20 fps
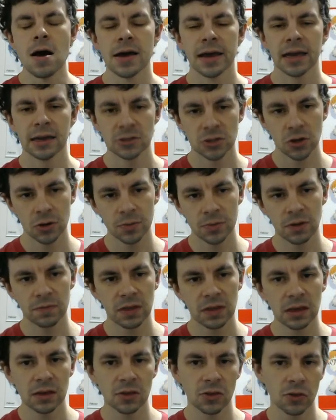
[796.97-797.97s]
In terms of
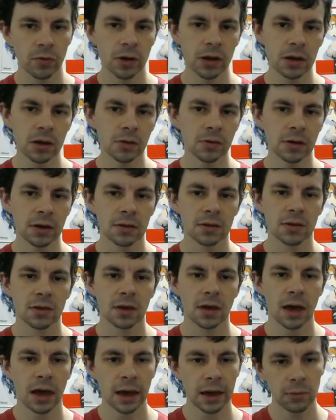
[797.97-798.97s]
these three units,
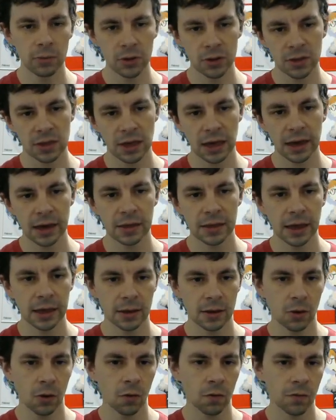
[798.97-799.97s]
I would say
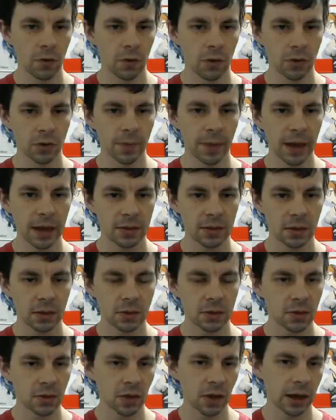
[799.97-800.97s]
that overall the best
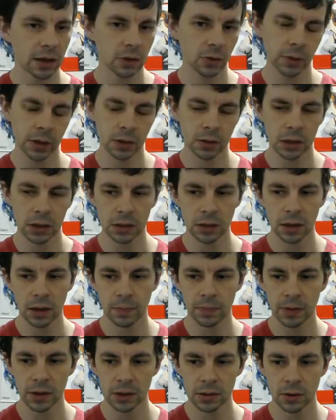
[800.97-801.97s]
is still Halloween
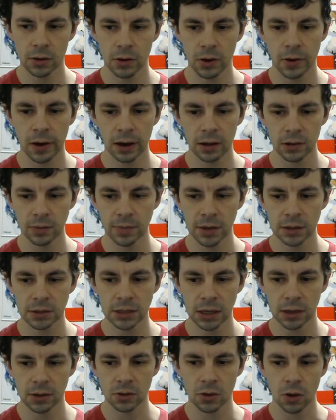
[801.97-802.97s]
Leela, but her element
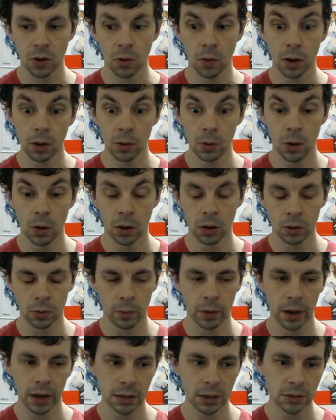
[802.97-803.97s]
does go a long
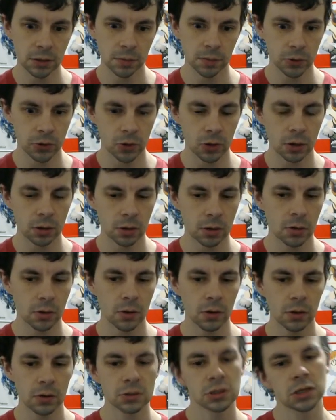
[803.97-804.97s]
way to pushing
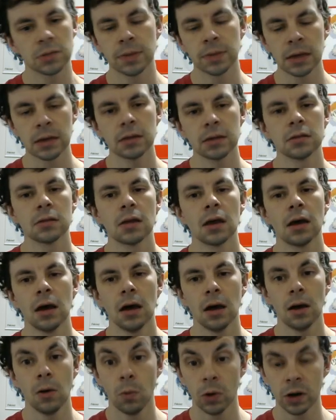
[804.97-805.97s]
her to being
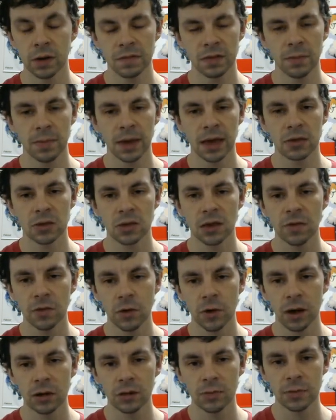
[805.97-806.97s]
one of the best. If
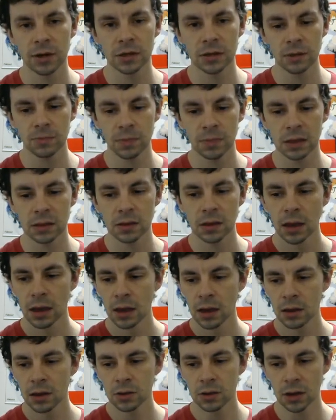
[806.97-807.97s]
her element had been
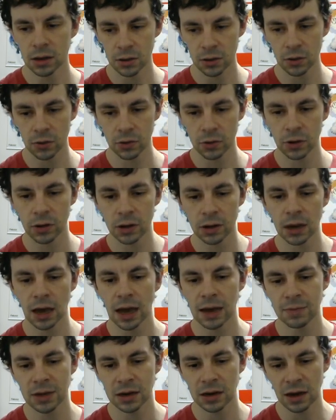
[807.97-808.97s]
not so good,
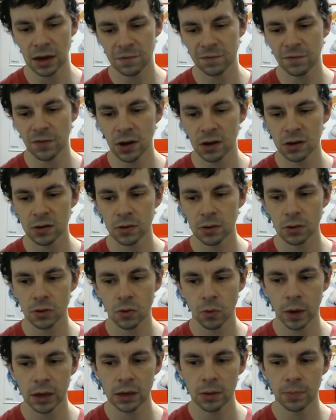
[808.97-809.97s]
I mean, I've fought her
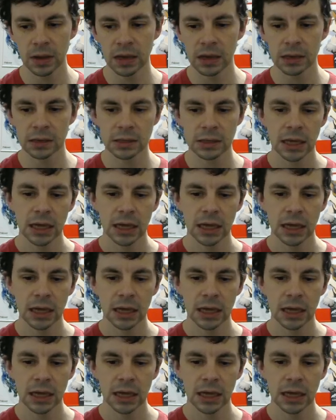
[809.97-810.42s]
quite a bit